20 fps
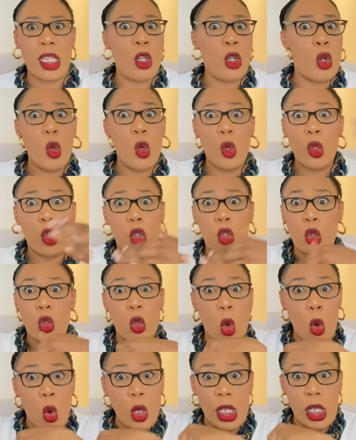It looked
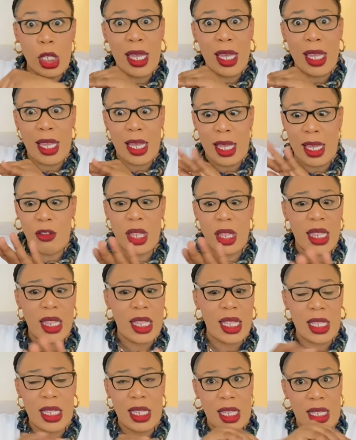so, even
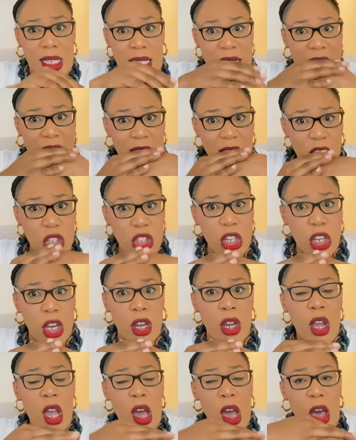the
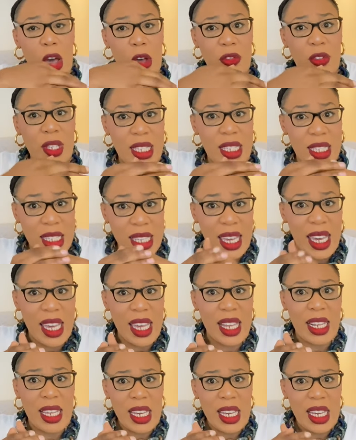texture of its
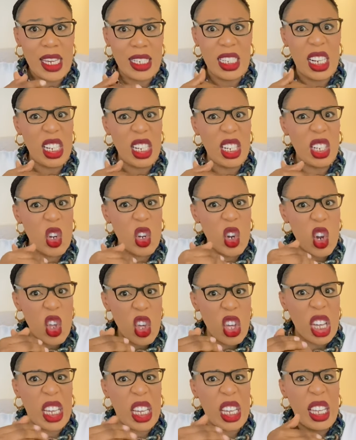skin, it didn't
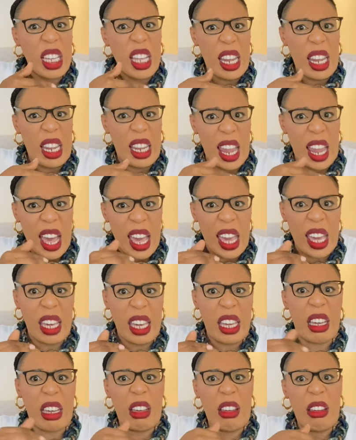look
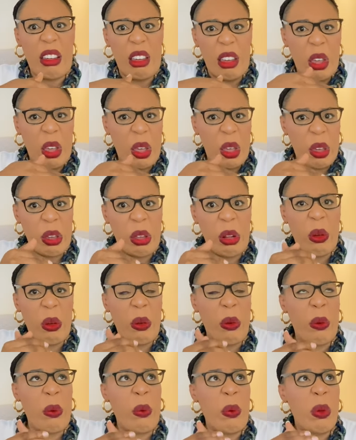like, you
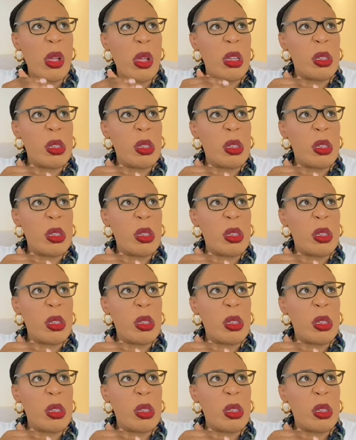know,